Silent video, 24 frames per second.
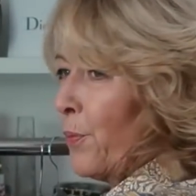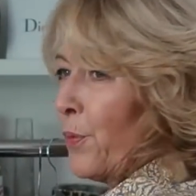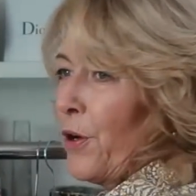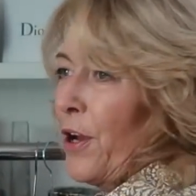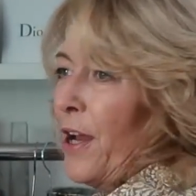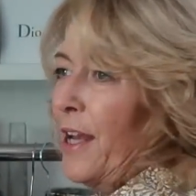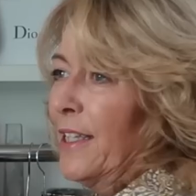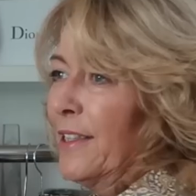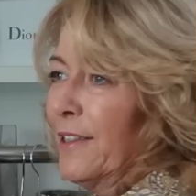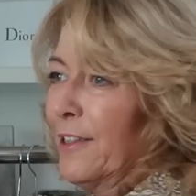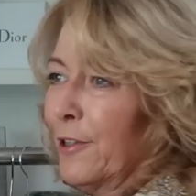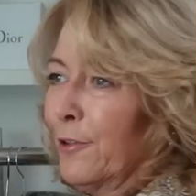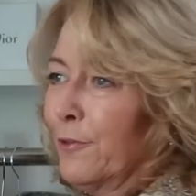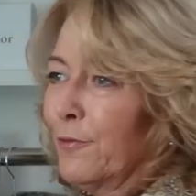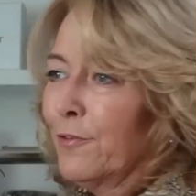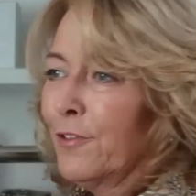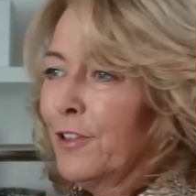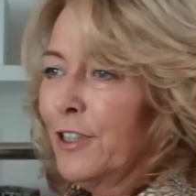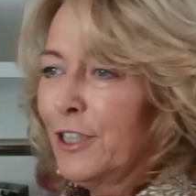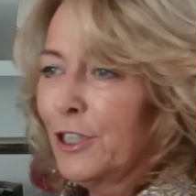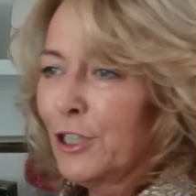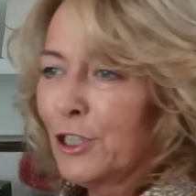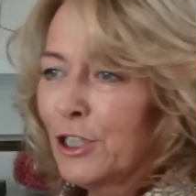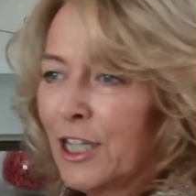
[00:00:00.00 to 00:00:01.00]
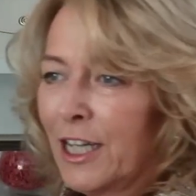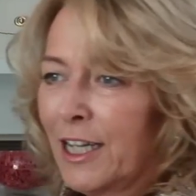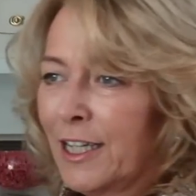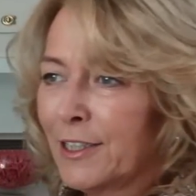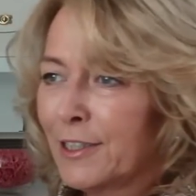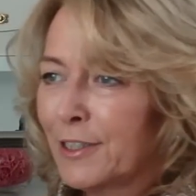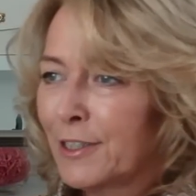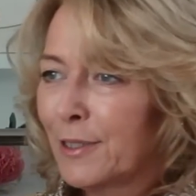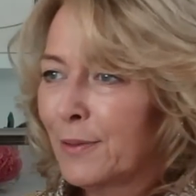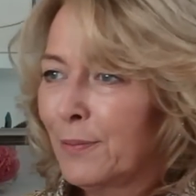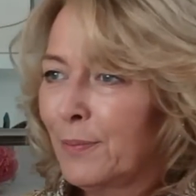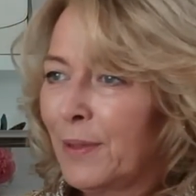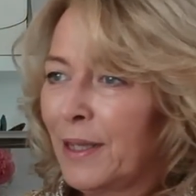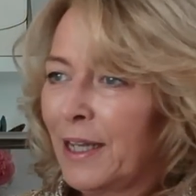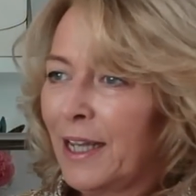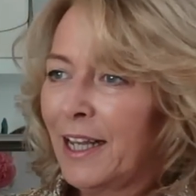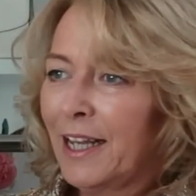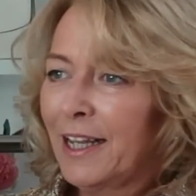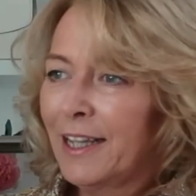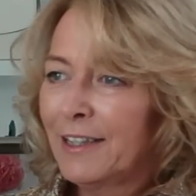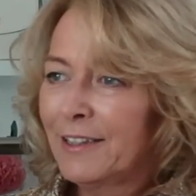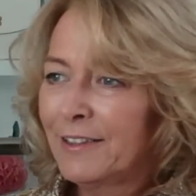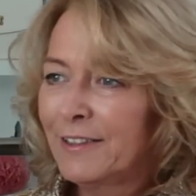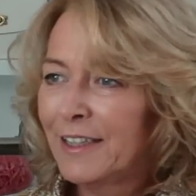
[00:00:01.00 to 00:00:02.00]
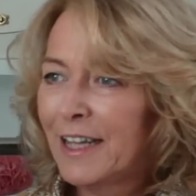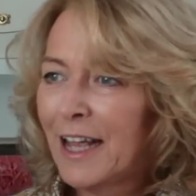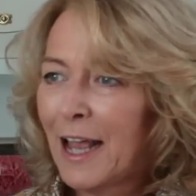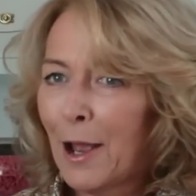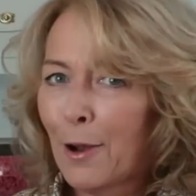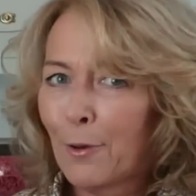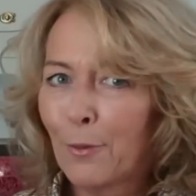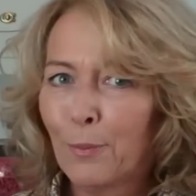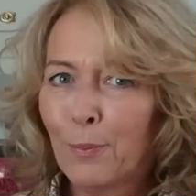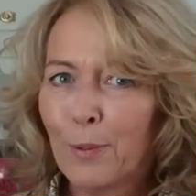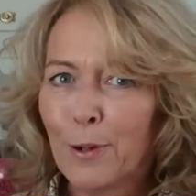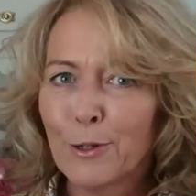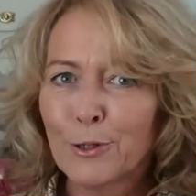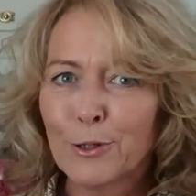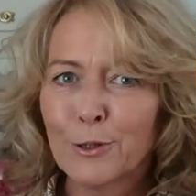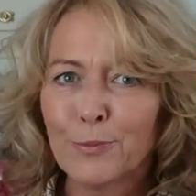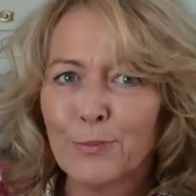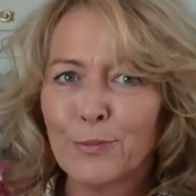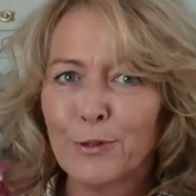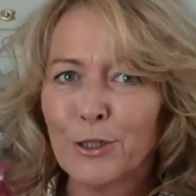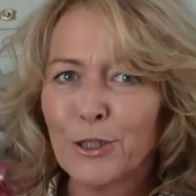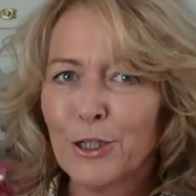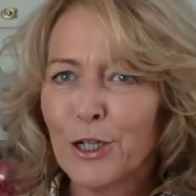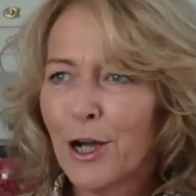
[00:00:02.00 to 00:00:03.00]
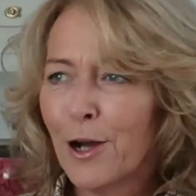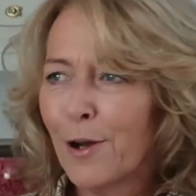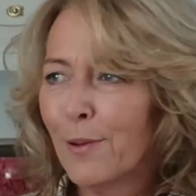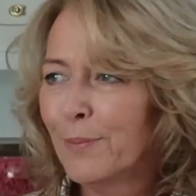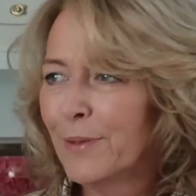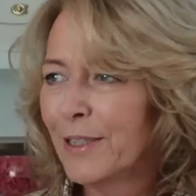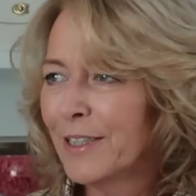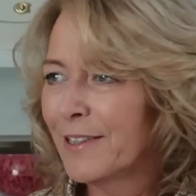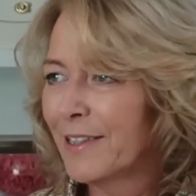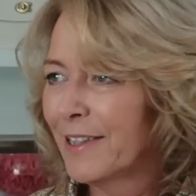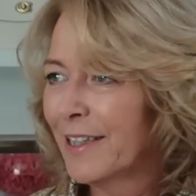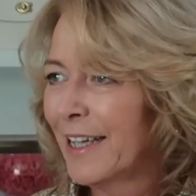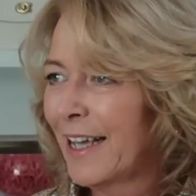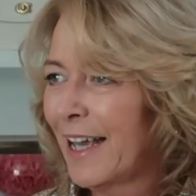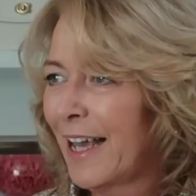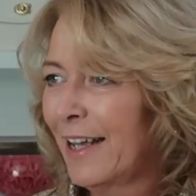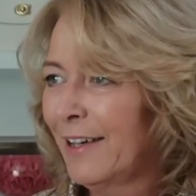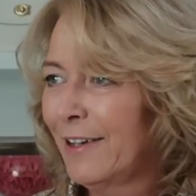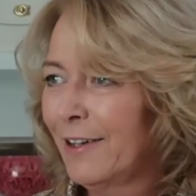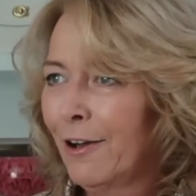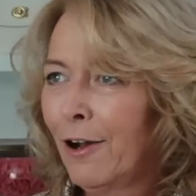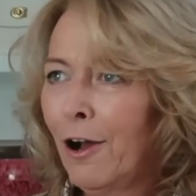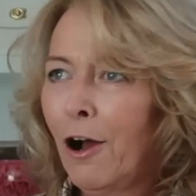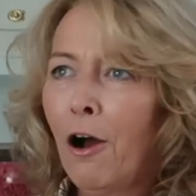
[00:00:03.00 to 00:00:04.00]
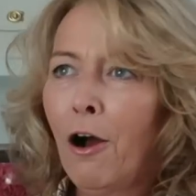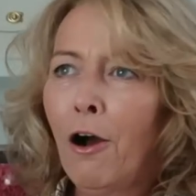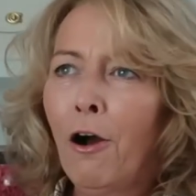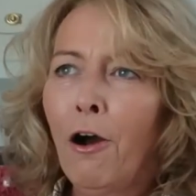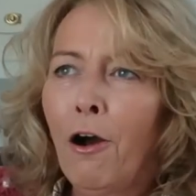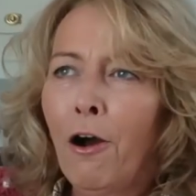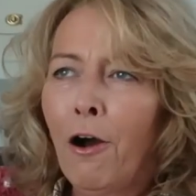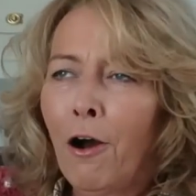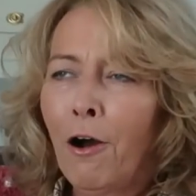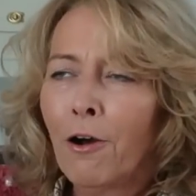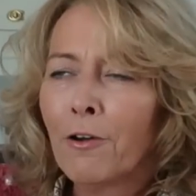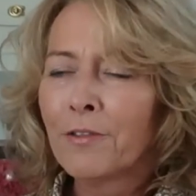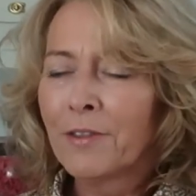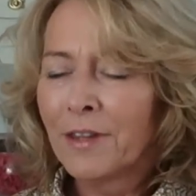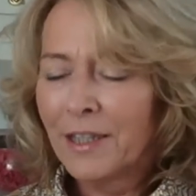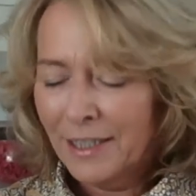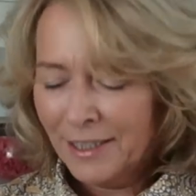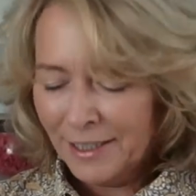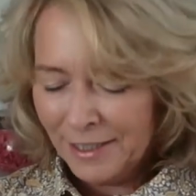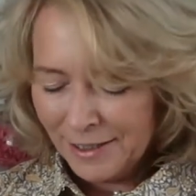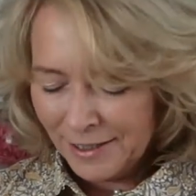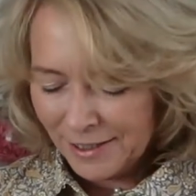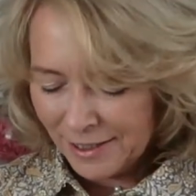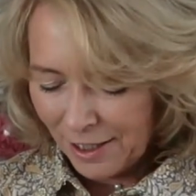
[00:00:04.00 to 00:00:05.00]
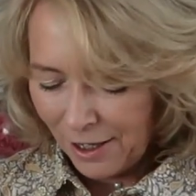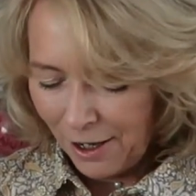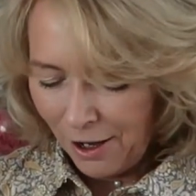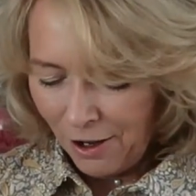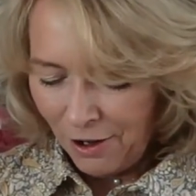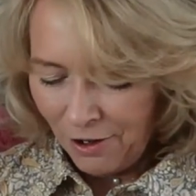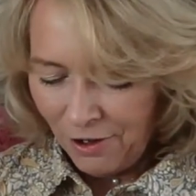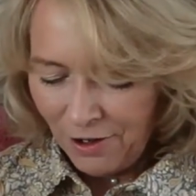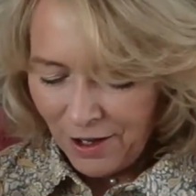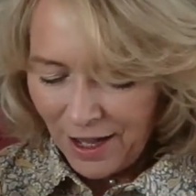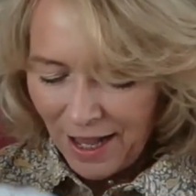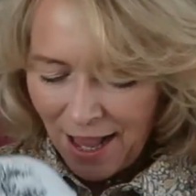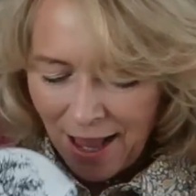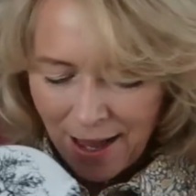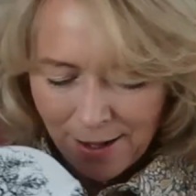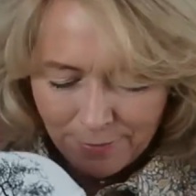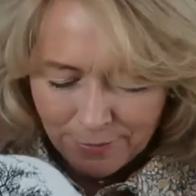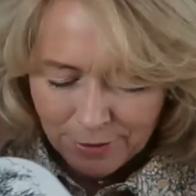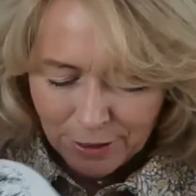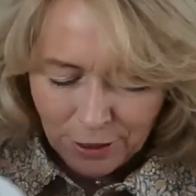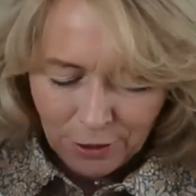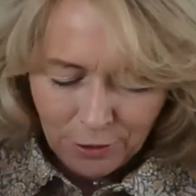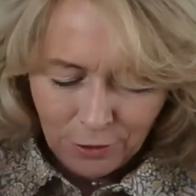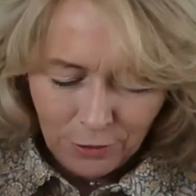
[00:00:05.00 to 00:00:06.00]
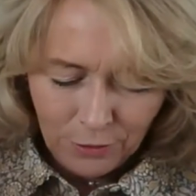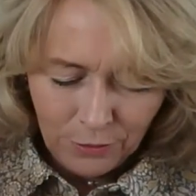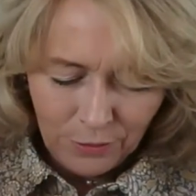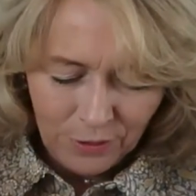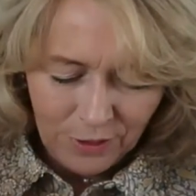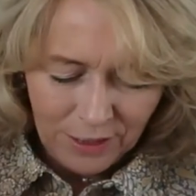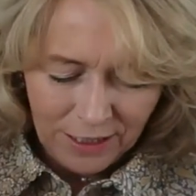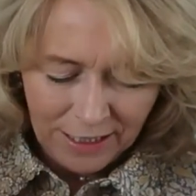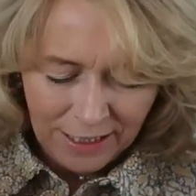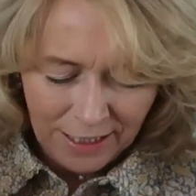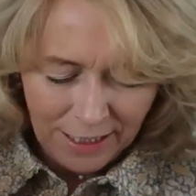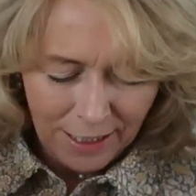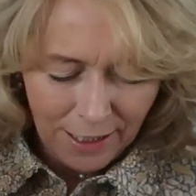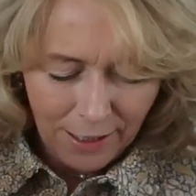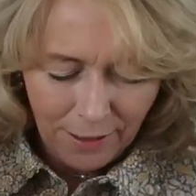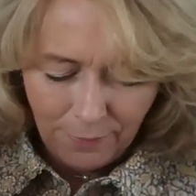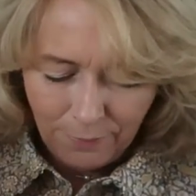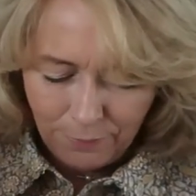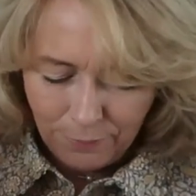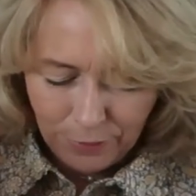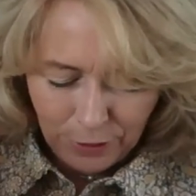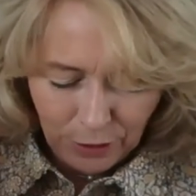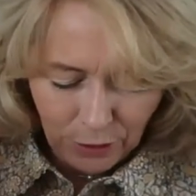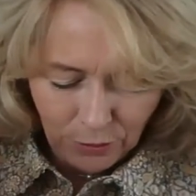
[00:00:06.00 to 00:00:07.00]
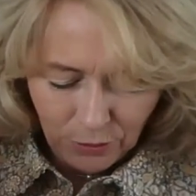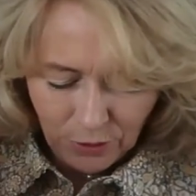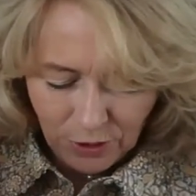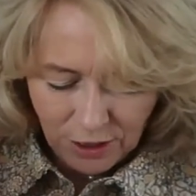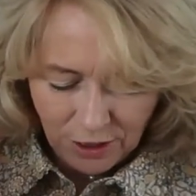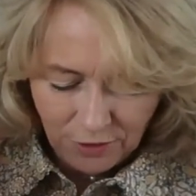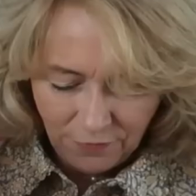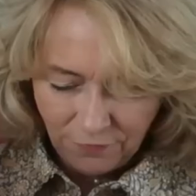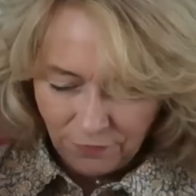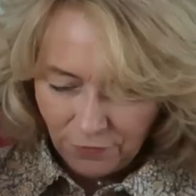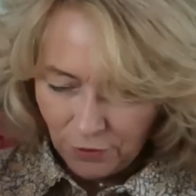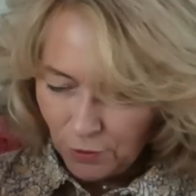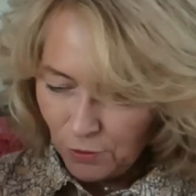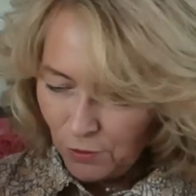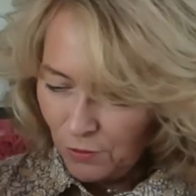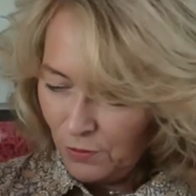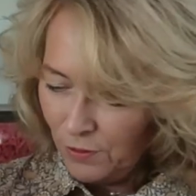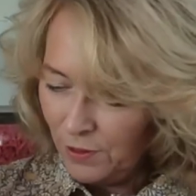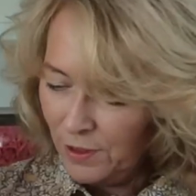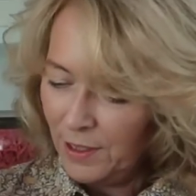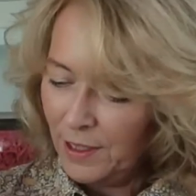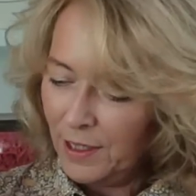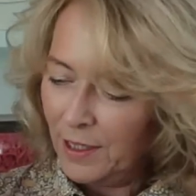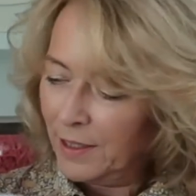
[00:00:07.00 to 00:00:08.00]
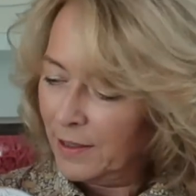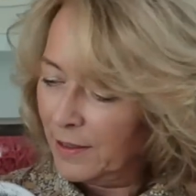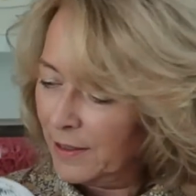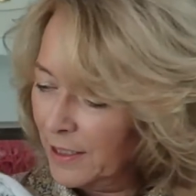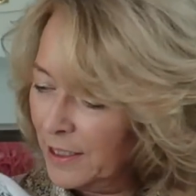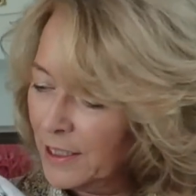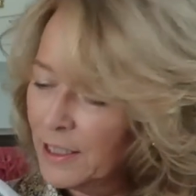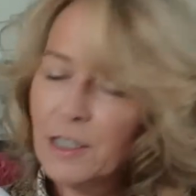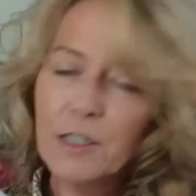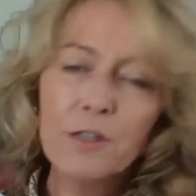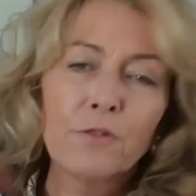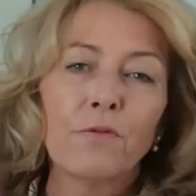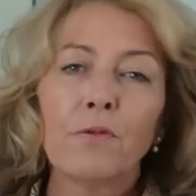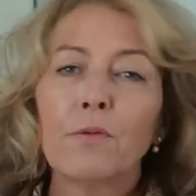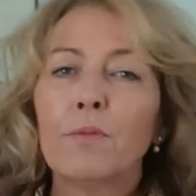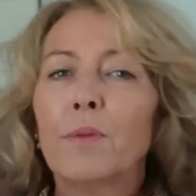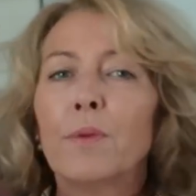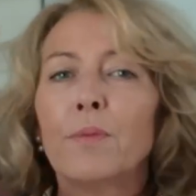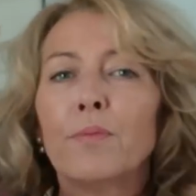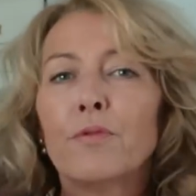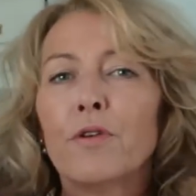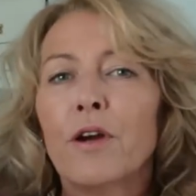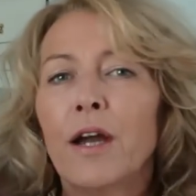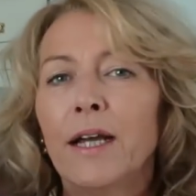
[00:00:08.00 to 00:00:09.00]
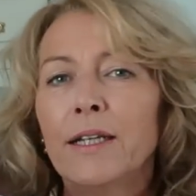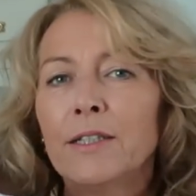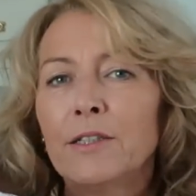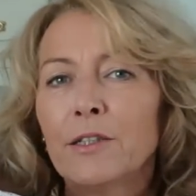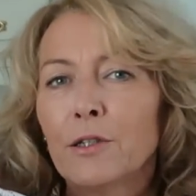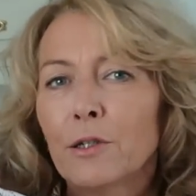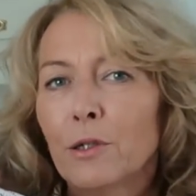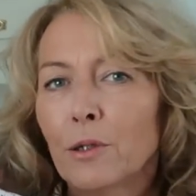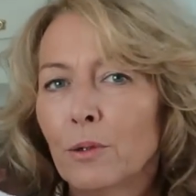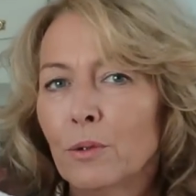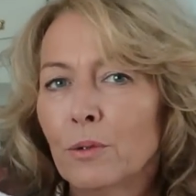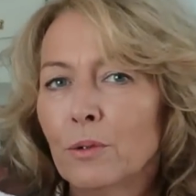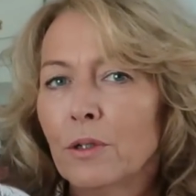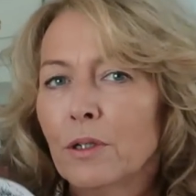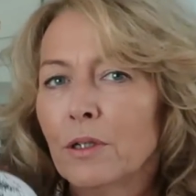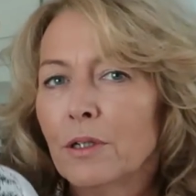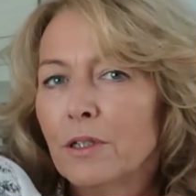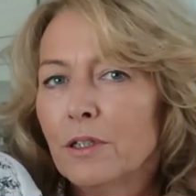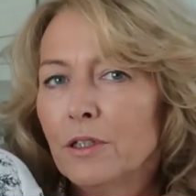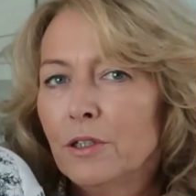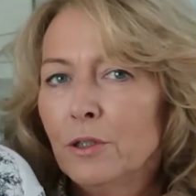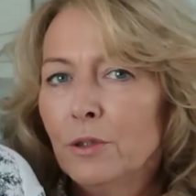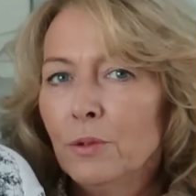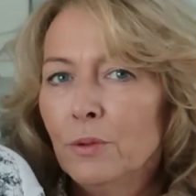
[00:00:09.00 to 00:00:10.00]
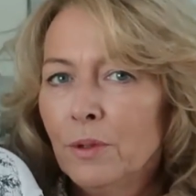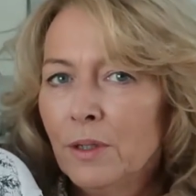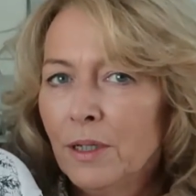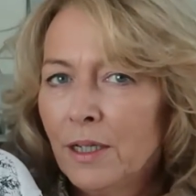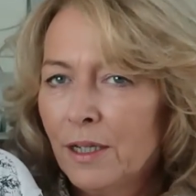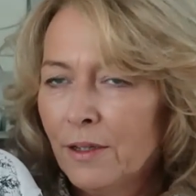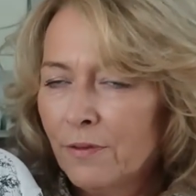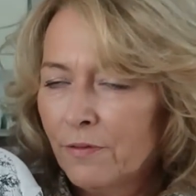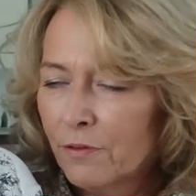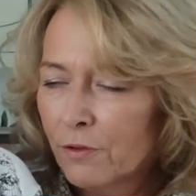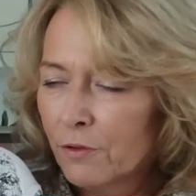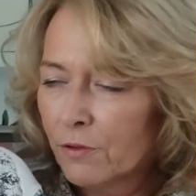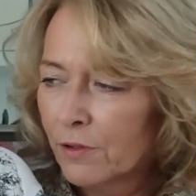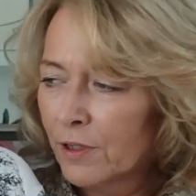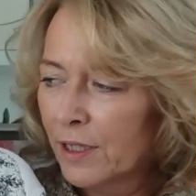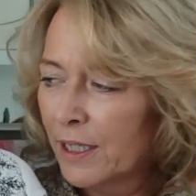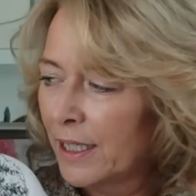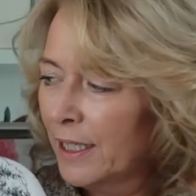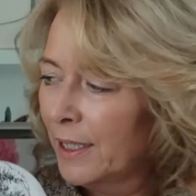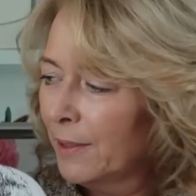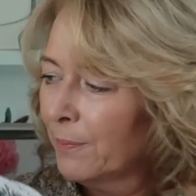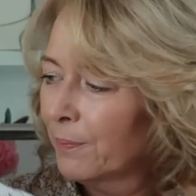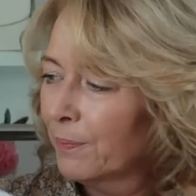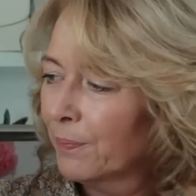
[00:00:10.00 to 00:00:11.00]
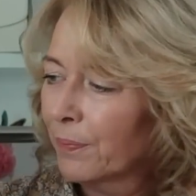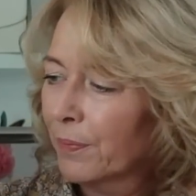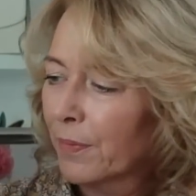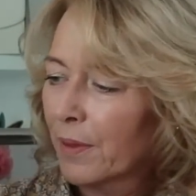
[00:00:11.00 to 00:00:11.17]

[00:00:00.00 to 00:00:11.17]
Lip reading: brand that reached out to me, now Posh Pyjamas again. These are absolutely beautiful. This is from a brand called Ulivery.